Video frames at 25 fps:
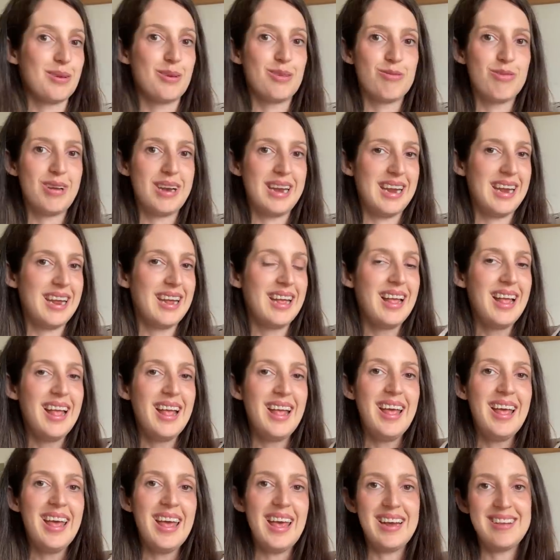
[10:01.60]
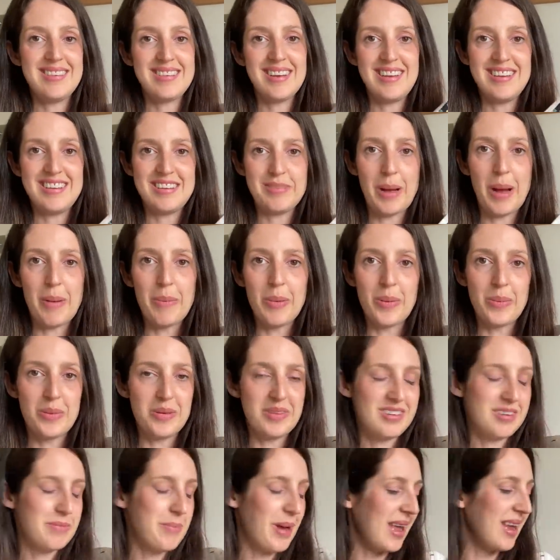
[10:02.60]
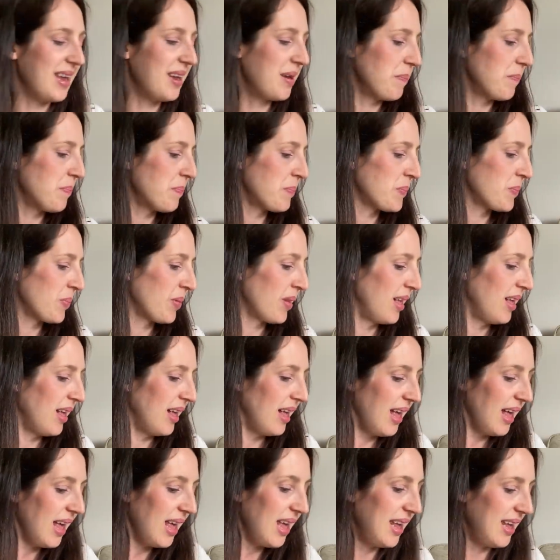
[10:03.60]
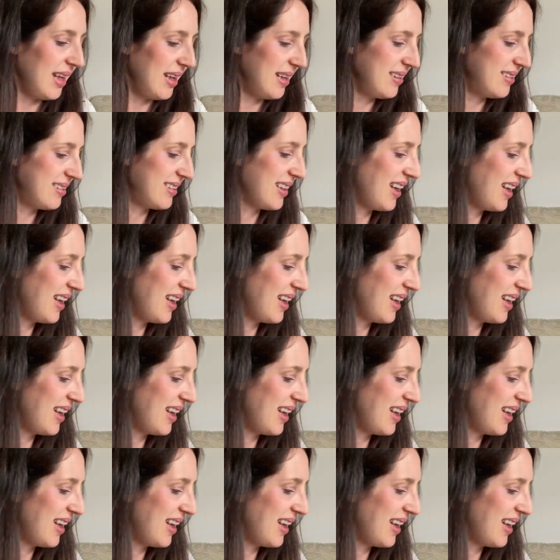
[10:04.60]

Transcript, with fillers: I was really excited about what I wanted to make is